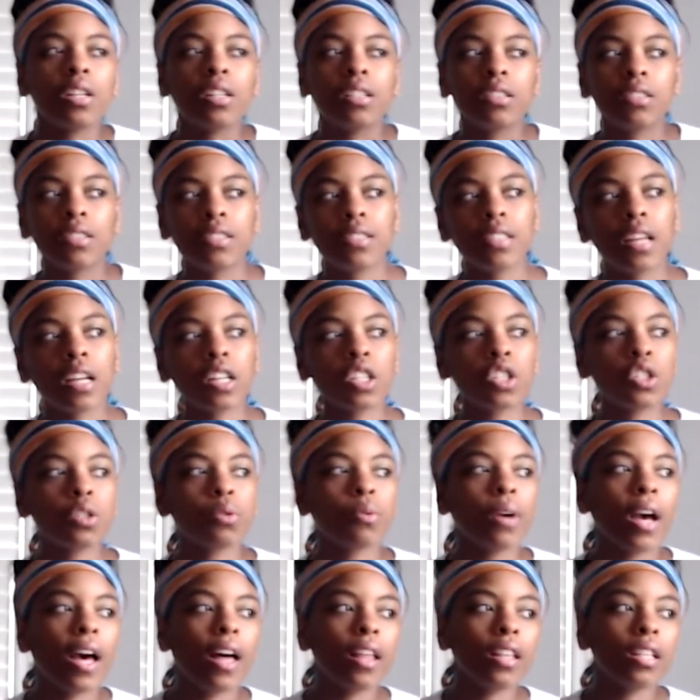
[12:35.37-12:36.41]

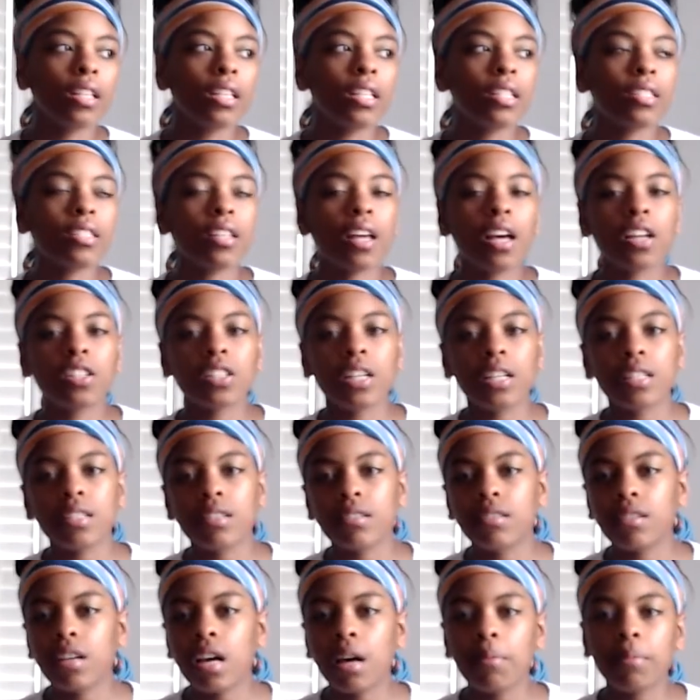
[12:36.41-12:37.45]
sexuality / like
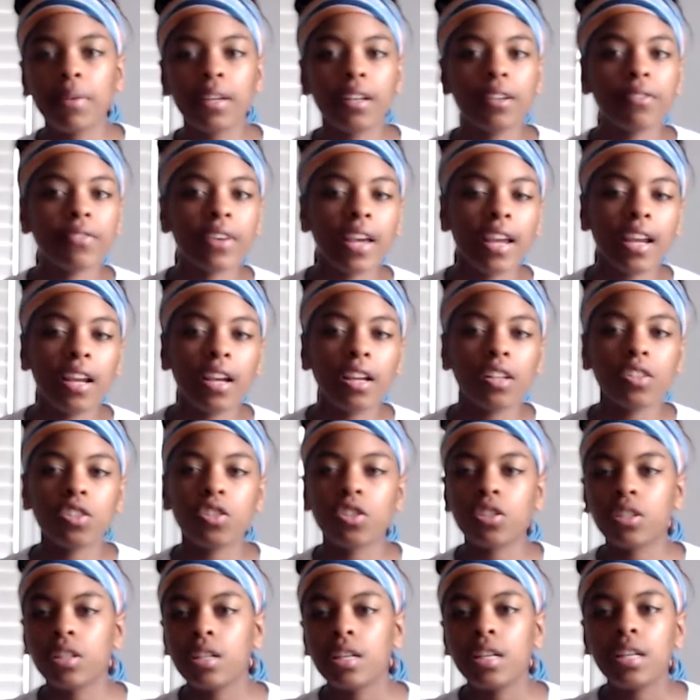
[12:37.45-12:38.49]
coming of age
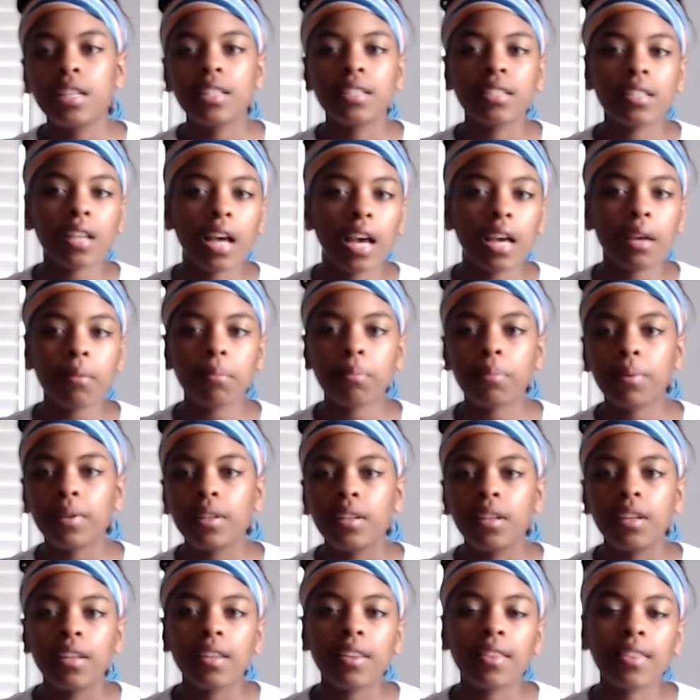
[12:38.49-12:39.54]
type
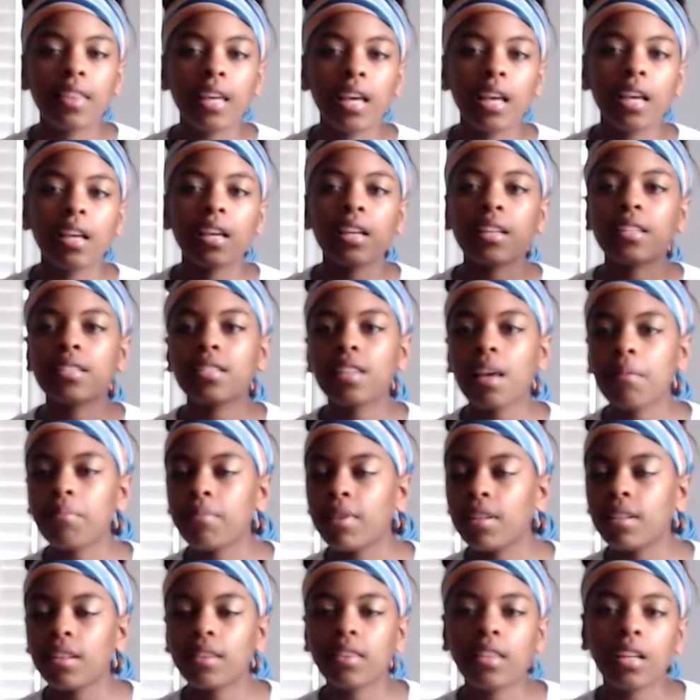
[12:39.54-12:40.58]
thing, accepting
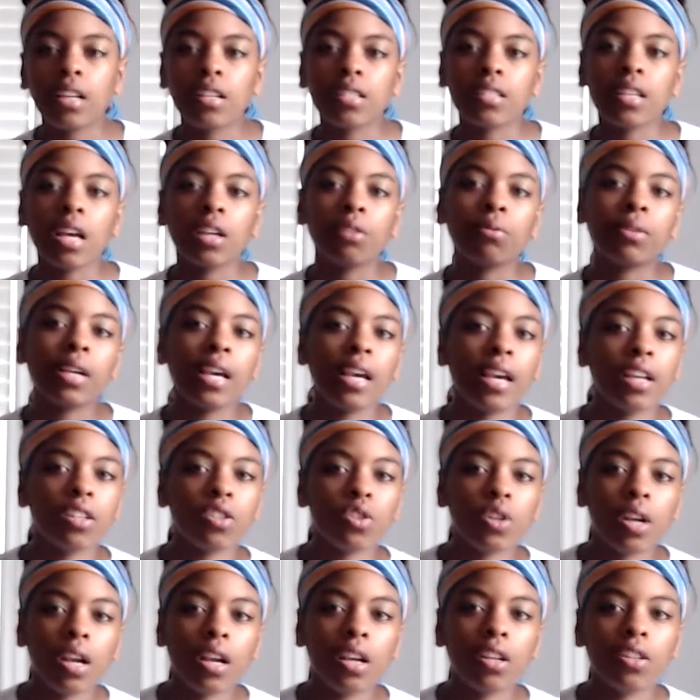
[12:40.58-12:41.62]
the things that you can't
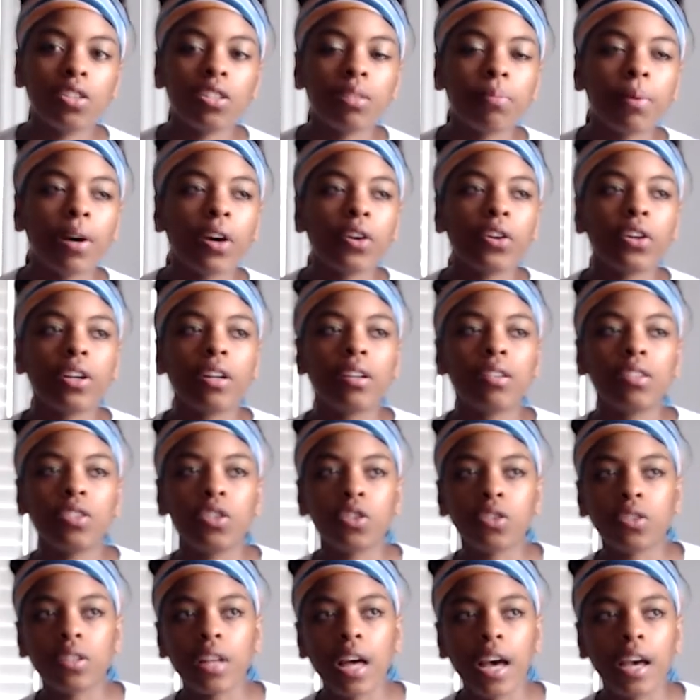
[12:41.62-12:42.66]
change about your
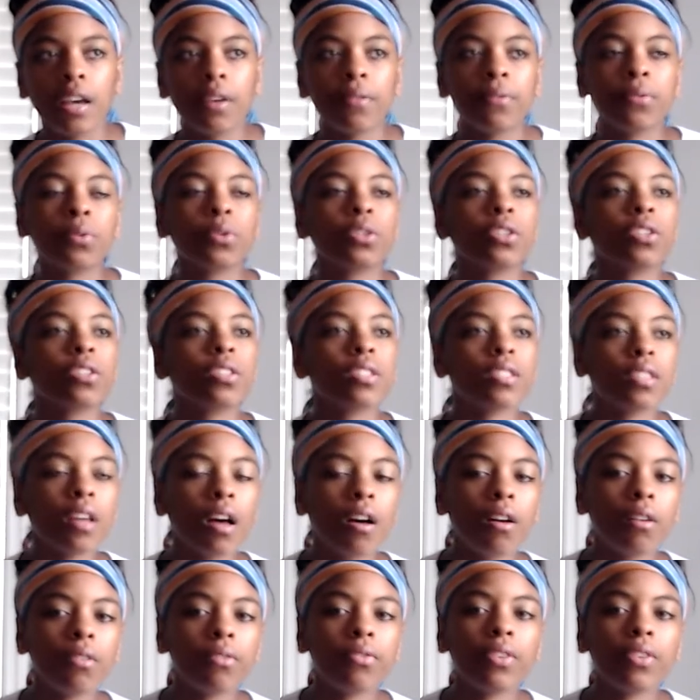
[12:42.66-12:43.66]
life or yourself.